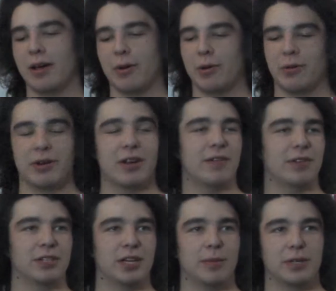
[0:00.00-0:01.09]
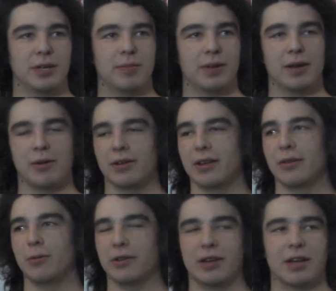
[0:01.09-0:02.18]
I want to win an Ivy League championship, and I want to
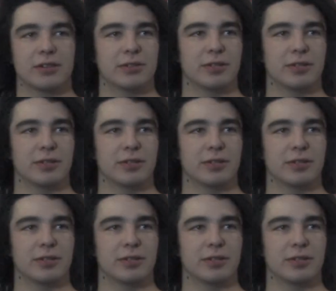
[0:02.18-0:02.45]
win a national